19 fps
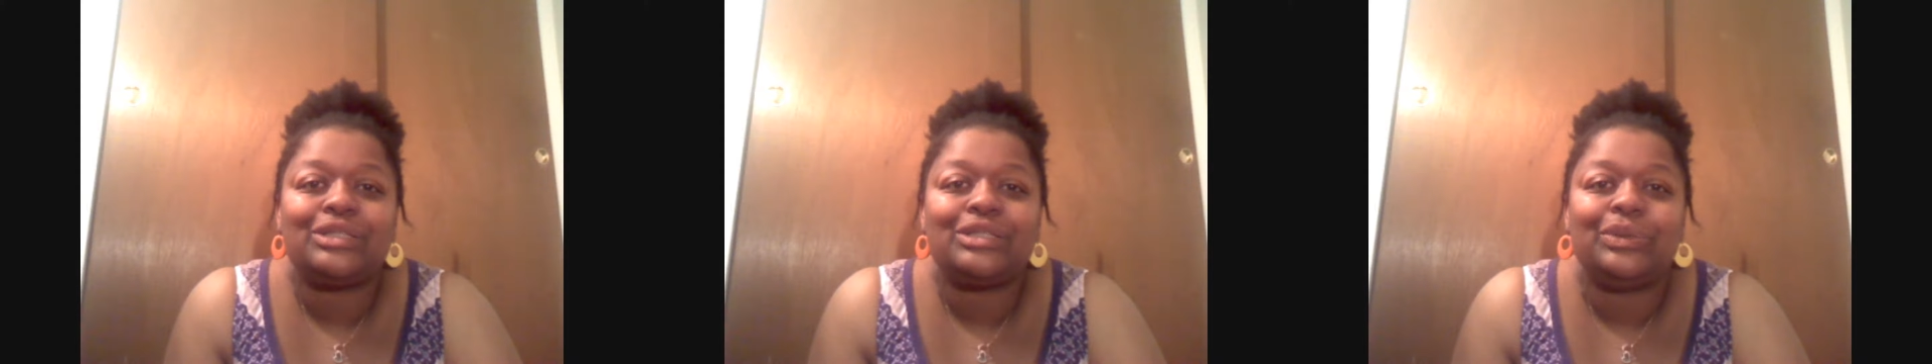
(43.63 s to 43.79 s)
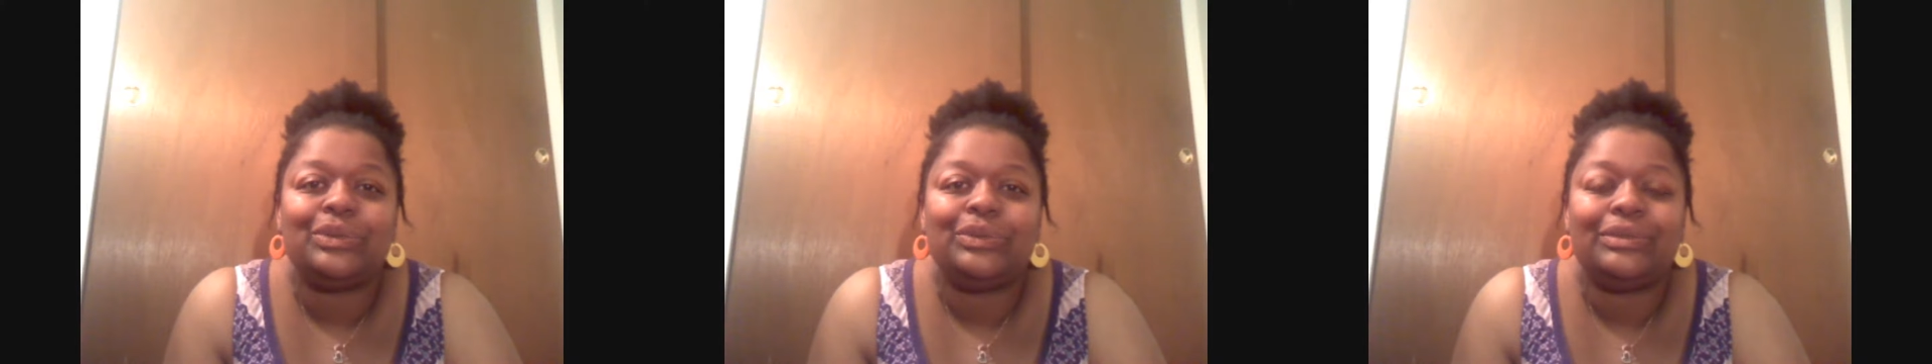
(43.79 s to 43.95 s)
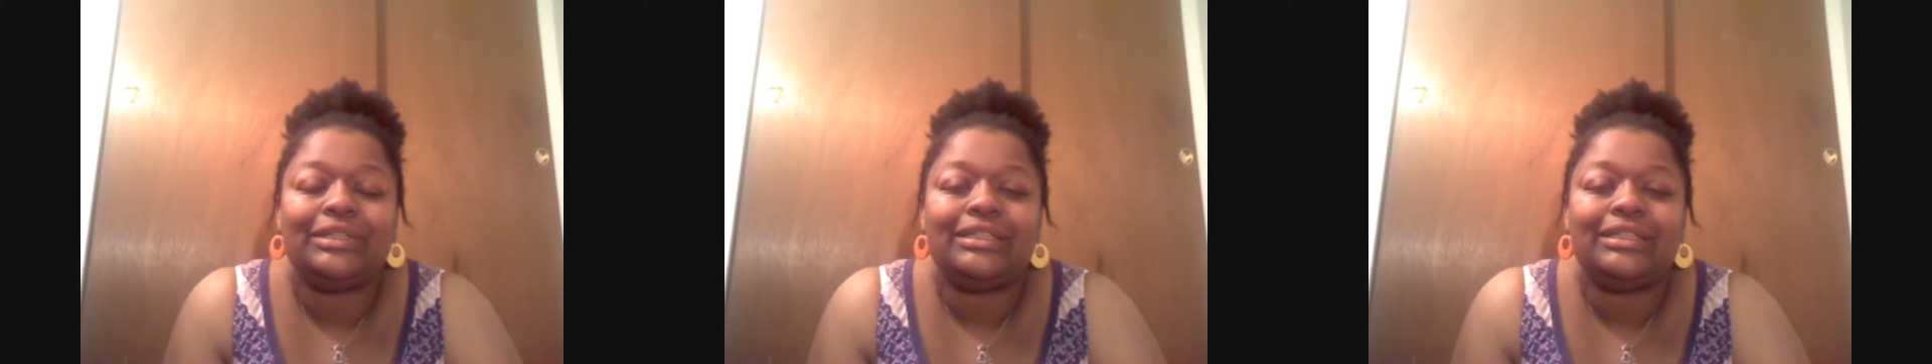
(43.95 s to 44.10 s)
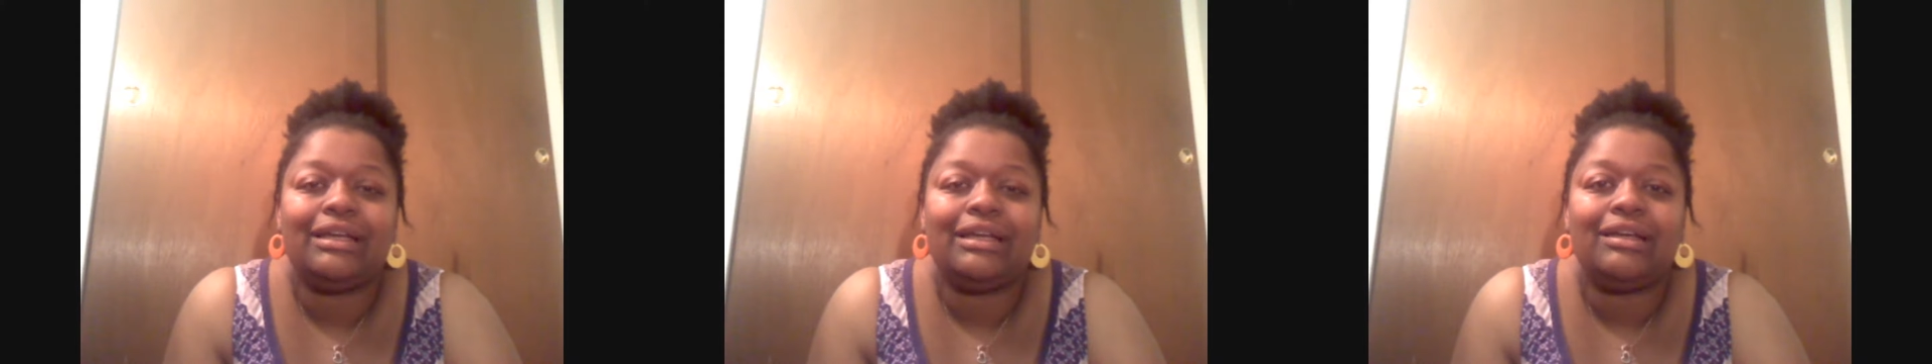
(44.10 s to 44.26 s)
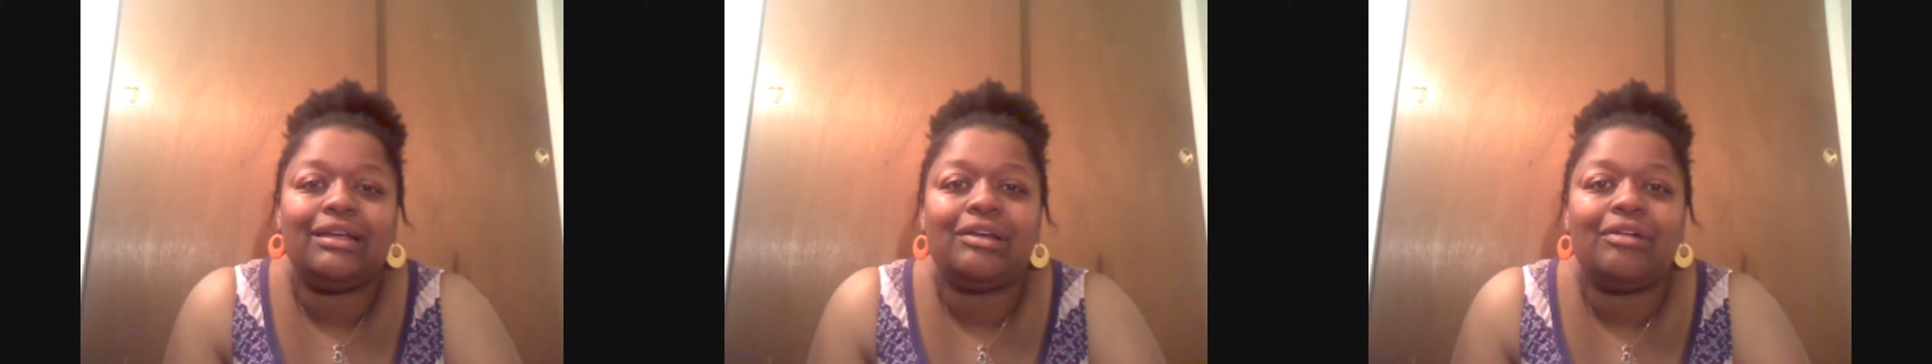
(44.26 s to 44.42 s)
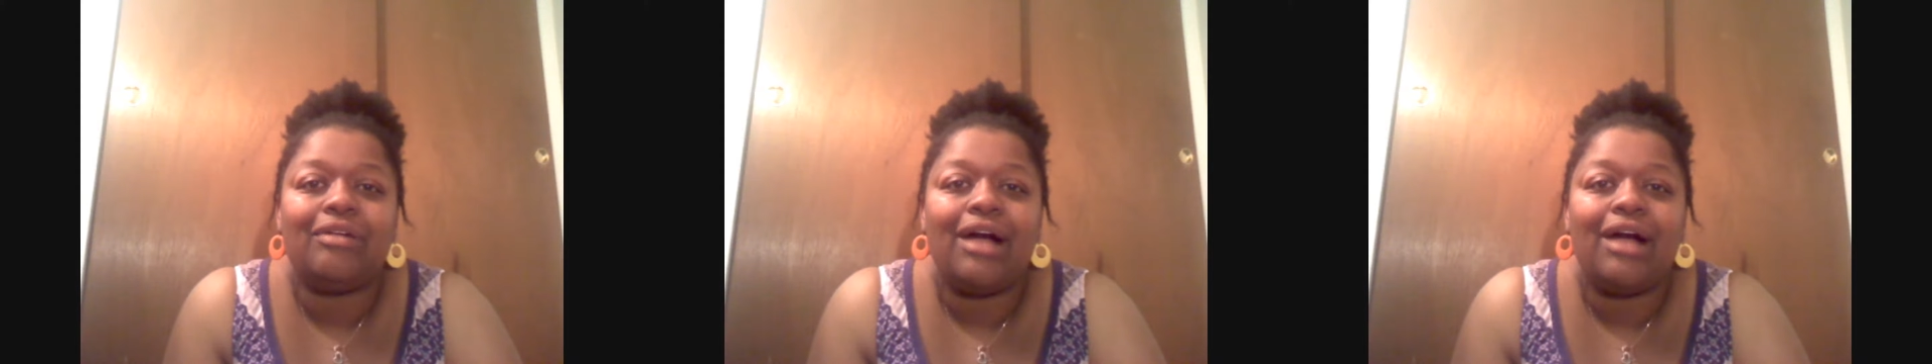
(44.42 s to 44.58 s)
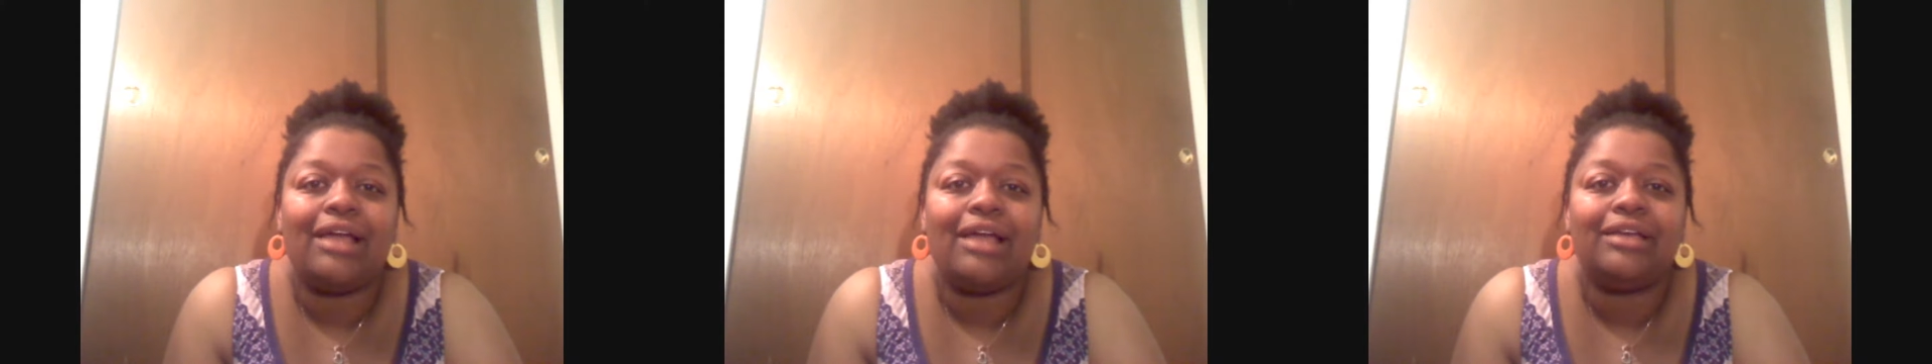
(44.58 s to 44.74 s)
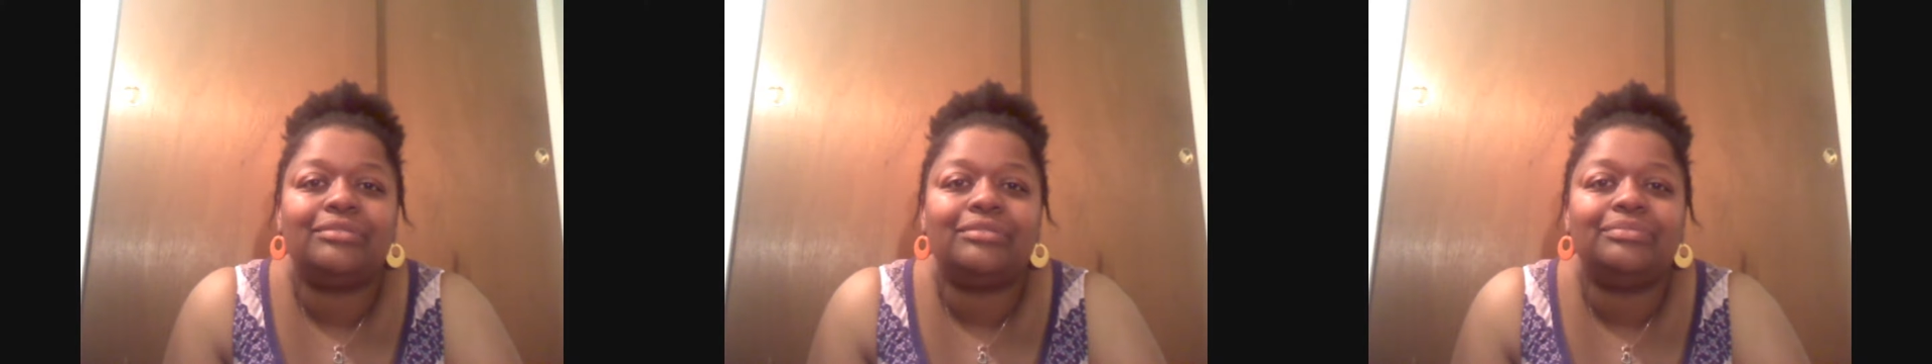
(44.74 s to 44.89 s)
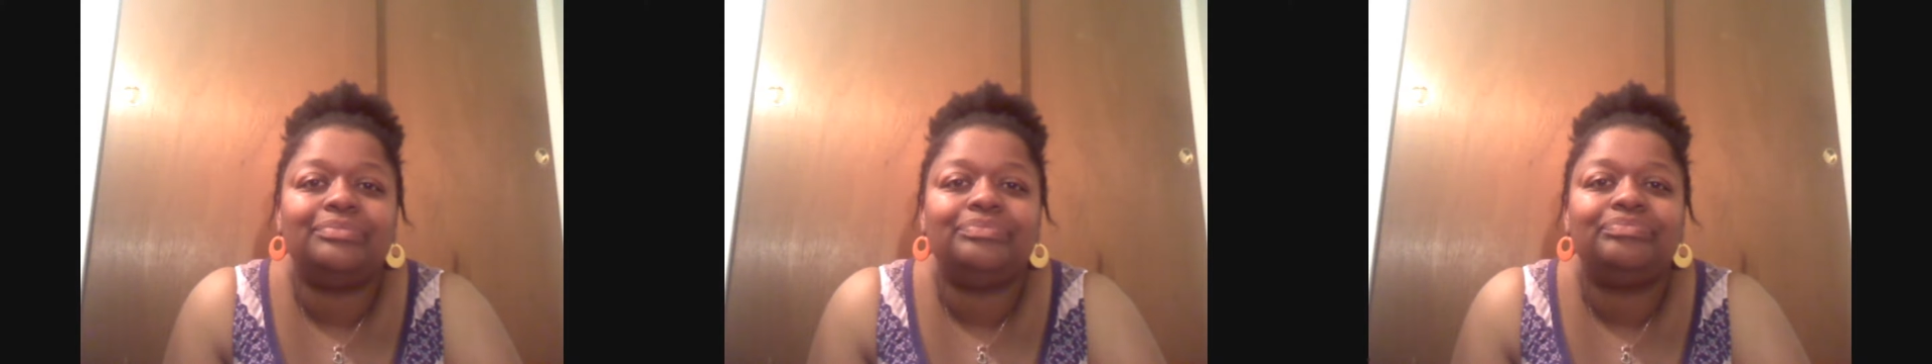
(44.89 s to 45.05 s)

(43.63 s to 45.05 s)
school in Dayton, Ohio,